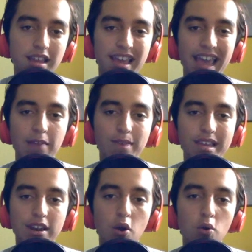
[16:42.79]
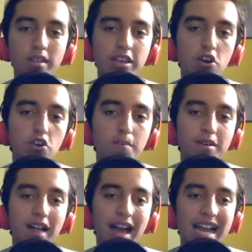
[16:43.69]
and we can only hope
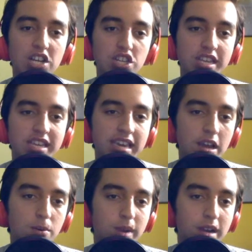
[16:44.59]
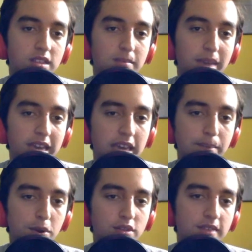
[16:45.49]
he'll actually get around to
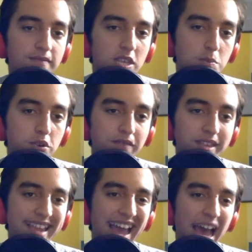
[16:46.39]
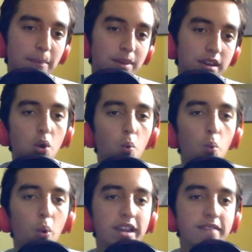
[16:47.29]
making both of these movies happen.
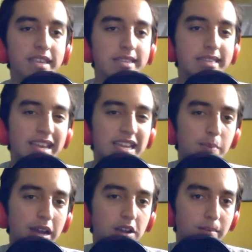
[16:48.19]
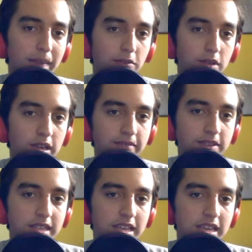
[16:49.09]
One of these days, Michael Mann will give
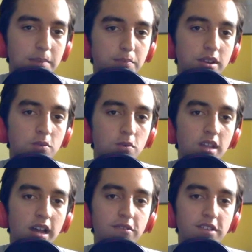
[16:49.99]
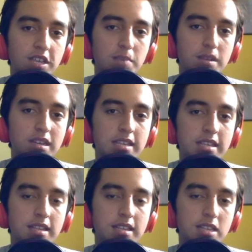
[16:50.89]
us the Heat prequel novel he's been
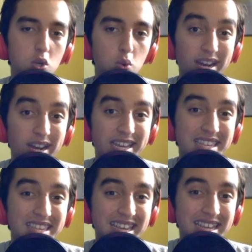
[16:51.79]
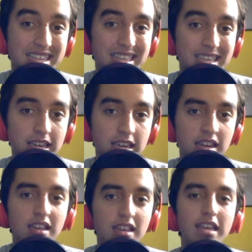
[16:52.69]
teasing since
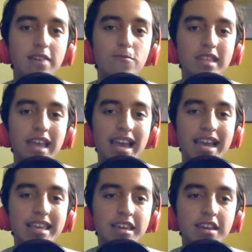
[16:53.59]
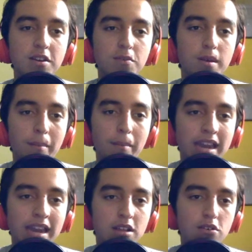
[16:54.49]
2016. It was that year when
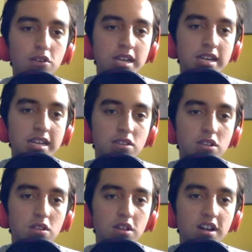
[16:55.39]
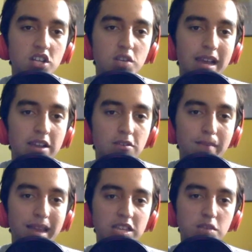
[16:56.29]
Mann closed a deal to launch Michael
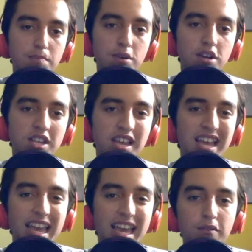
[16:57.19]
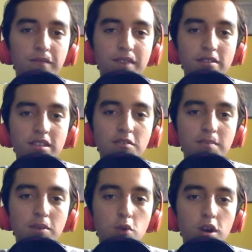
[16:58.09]
Mann's books and revealed he
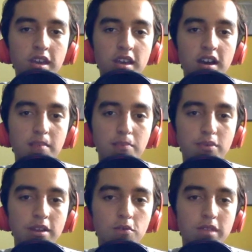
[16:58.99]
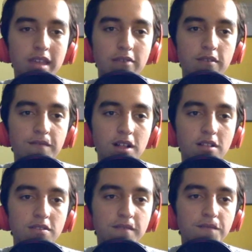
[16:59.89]
would be working on a prequel that would
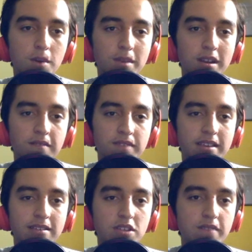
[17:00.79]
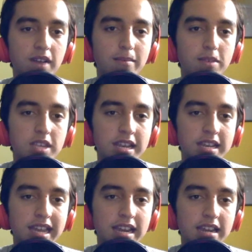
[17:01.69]
follow the formative years of homicide
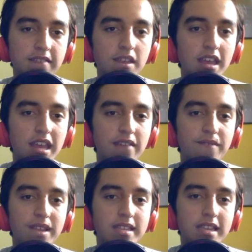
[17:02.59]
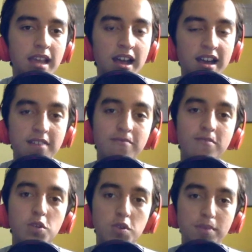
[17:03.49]
detective Vincent Hanna,
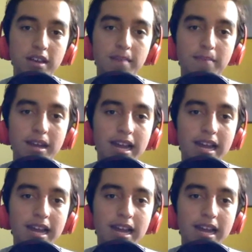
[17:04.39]
which was played by